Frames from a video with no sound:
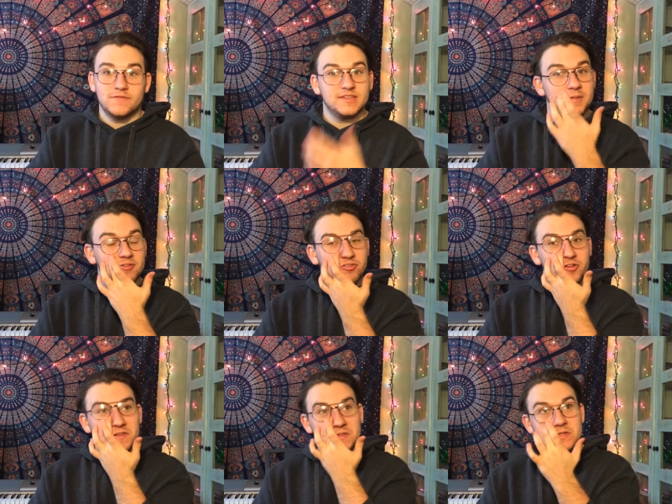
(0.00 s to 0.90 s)
of these
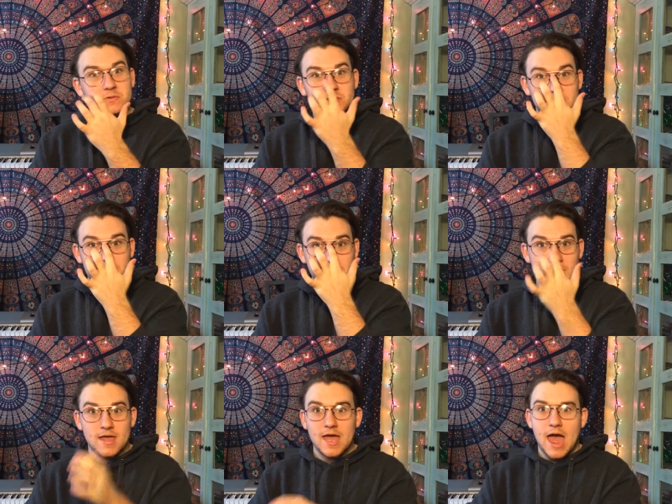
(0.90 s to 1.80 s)
pictures to them,
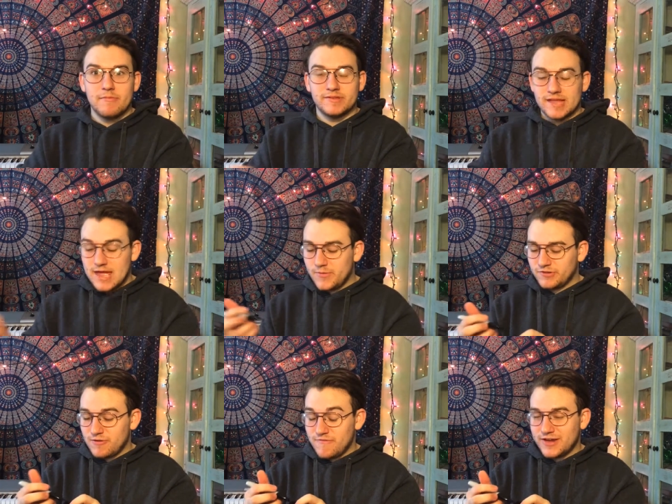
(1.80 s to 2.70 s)
and I'm gonna say, hey,
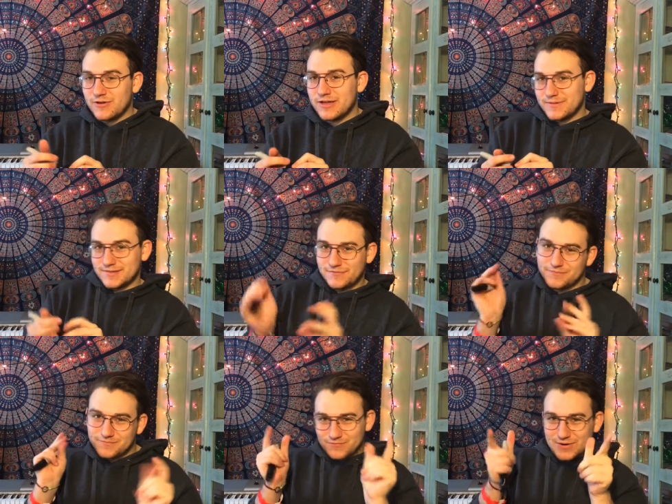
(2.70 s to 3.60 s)
watch my video, give me
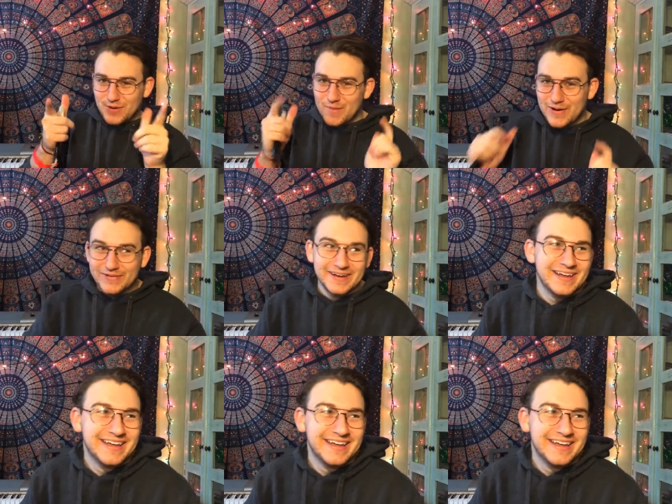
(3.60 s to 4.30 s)
a free promo.